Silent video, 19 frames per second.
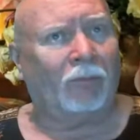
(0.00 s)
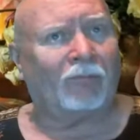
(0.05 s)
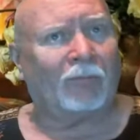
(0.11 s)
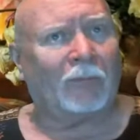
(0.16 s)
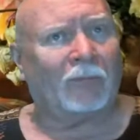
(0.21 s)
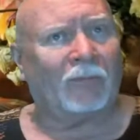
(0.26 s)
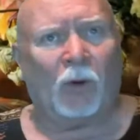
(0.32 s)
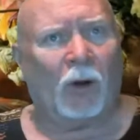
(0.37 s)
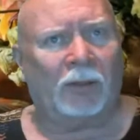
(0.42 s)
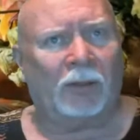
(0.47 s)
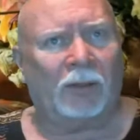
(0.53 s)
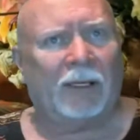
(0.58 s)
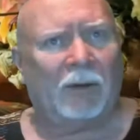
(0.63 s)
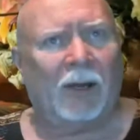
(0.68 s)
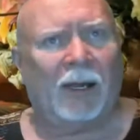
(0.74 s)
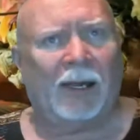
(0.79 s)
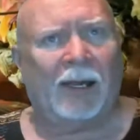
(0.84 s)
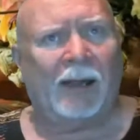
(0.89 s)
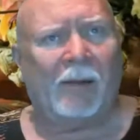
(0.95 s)
and walking
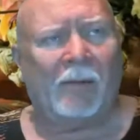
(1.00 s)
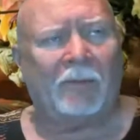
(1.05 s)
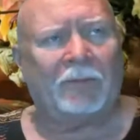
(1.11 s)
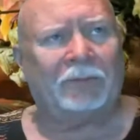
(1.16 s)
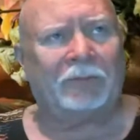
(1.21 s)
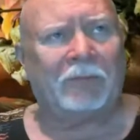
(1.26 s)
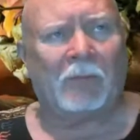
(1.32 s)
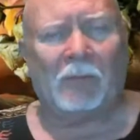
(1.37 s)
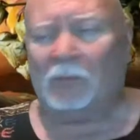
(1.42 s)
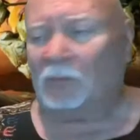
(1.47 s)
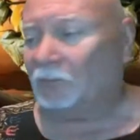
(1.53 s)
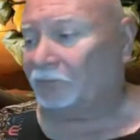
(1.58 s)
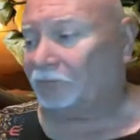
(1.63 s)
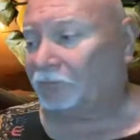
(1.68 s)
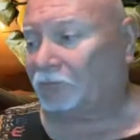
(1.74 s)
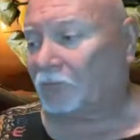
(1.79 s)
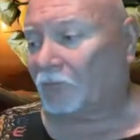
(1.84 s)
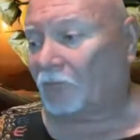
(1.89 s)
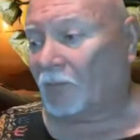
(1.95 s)
away
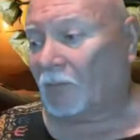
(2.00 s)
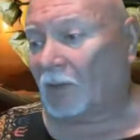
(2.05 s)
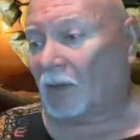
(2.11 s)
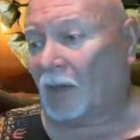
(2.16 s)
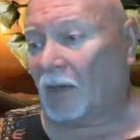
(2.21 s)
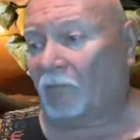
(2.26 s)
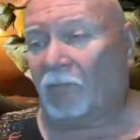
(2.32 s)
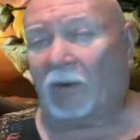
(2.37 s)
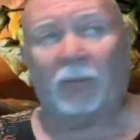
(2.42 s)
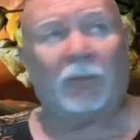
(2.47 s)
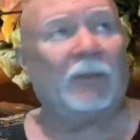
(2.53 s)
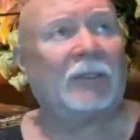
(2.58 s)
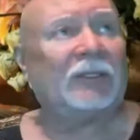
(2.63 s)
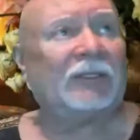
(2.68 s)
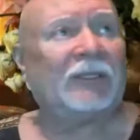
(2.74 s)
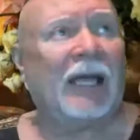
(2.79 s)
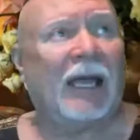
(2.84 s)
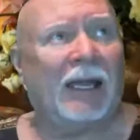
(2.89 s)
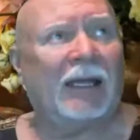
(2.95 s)
from the
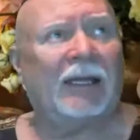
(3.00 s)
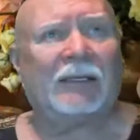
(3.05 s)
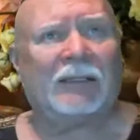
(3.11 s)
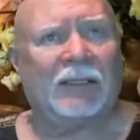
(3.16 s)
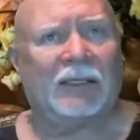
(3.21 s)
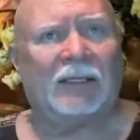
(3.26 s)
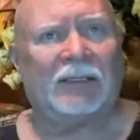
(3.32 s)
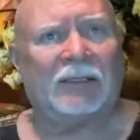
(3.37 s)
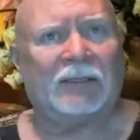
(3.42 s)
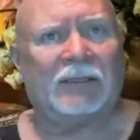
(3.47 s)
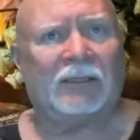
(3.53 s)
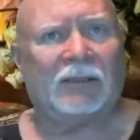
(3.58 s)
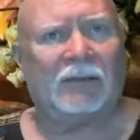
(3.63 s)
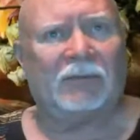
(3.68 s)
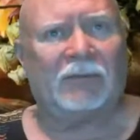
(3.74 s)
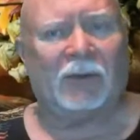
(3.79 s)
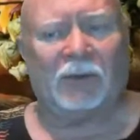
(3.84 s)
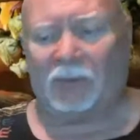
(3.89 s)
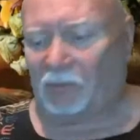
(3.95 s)
scientist,
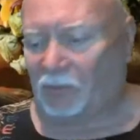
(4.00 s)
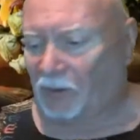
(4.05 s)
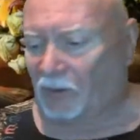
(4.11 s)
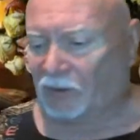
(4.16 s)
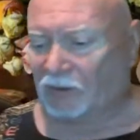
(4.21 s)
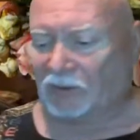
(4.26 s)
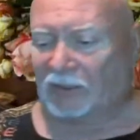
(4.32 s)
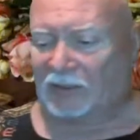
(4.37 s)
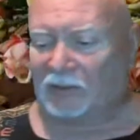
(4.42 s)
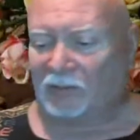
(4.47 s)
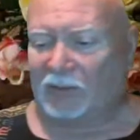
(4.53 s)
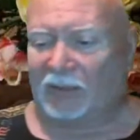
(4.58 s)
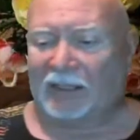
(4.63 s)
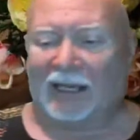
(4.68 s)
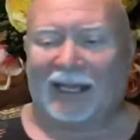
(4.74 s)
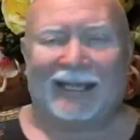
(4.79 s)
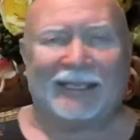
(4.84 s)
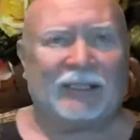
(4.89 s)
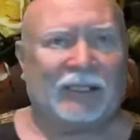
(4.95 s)
from the person that's
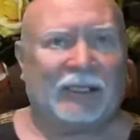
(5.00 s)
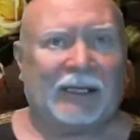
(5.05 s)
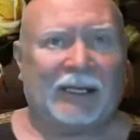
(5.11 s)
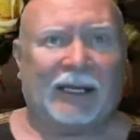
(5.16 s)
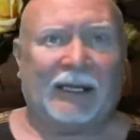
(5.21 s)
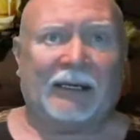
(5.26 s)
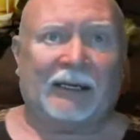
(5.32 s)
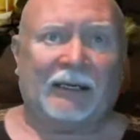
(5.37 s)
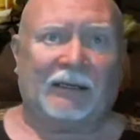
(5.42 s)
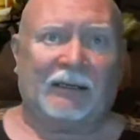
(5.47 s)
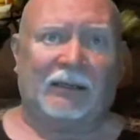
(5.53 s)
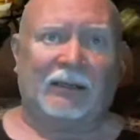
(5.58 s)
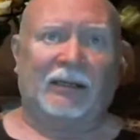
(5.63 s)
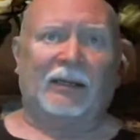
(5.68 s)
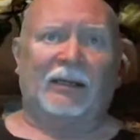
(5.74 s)
been educated.